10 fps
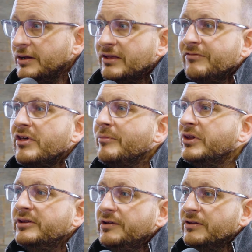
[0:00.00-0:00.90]
give them
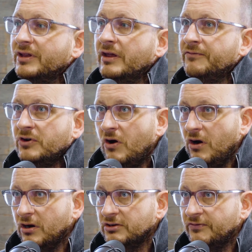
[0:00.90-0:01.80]
a little gift
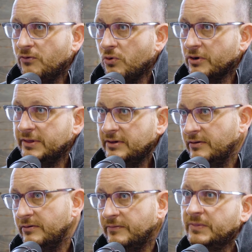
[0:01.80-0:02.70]
card for
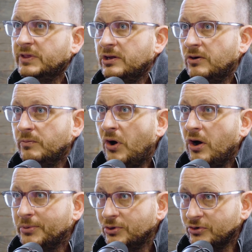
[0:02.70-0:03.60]
the
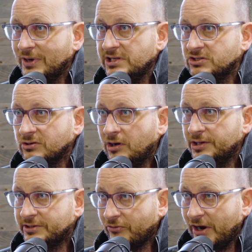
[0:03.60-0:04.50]
popular
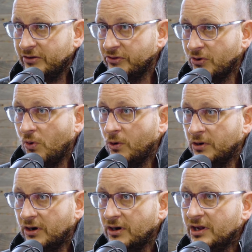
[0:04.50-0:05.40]
restaurant around the
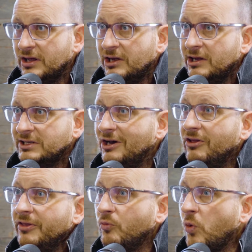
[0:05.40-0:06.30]
corner,
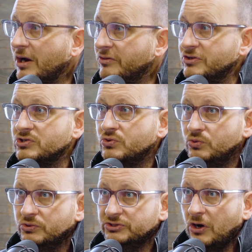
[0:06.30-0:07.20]
tell them where the
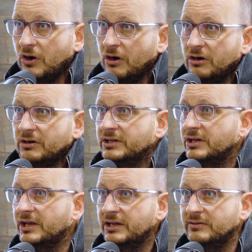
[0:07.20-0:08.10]
schools are,
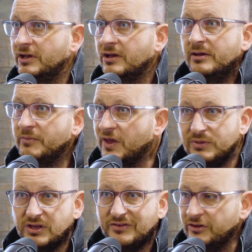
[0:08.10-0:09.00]
and
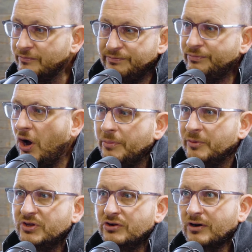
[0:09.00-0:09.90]
maybe even pop
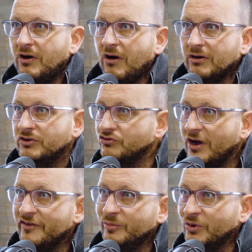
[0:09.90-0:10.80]
them in your car and
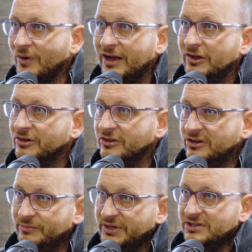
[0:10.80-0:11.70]
drive them around a
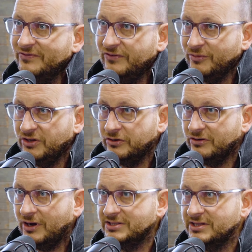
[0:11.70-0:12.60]
little bit to
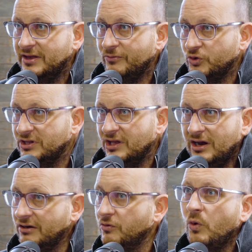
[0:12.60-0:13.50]
familiarize them with the
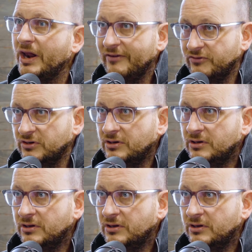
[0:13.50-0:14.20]
area, whatever.